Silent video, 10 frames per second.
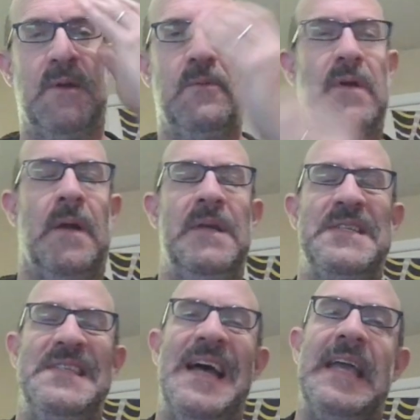here,
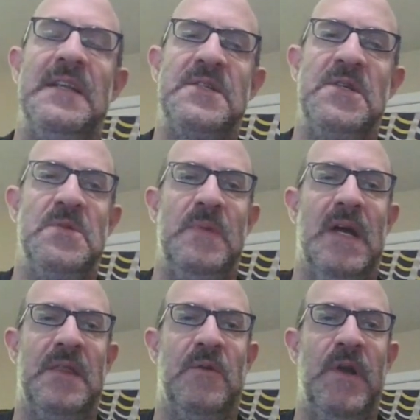his knight, excuse me,
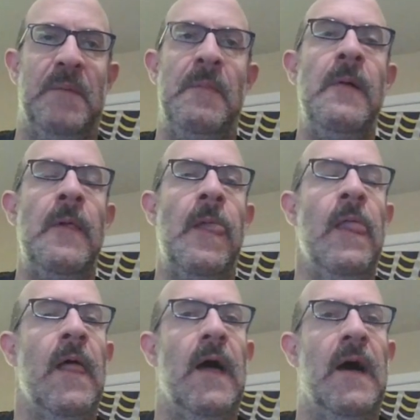on the rim.
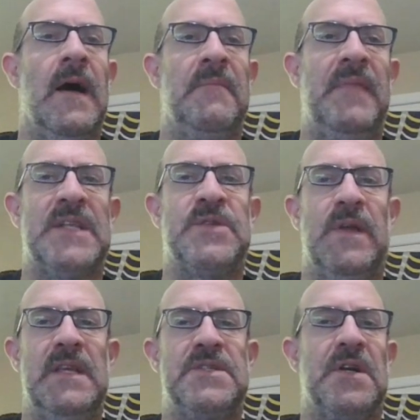That's
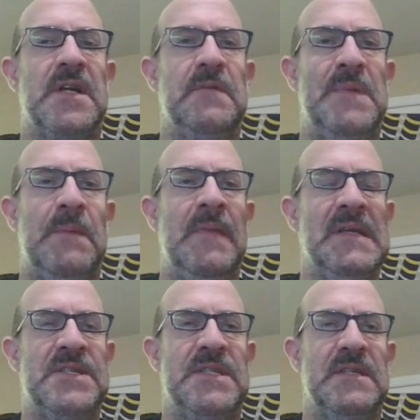why they start giving me a
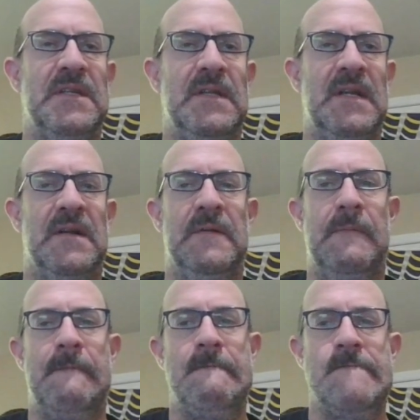miss here.
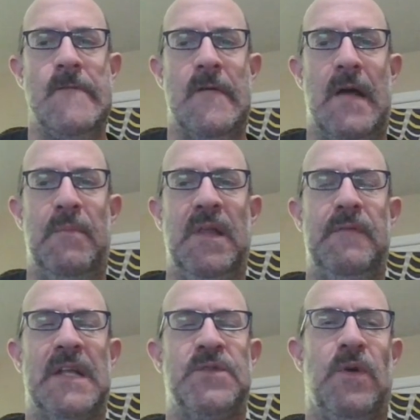I
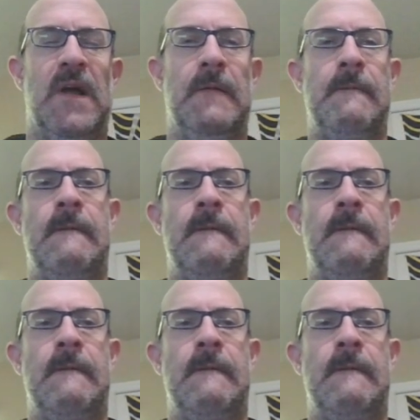believe that's why.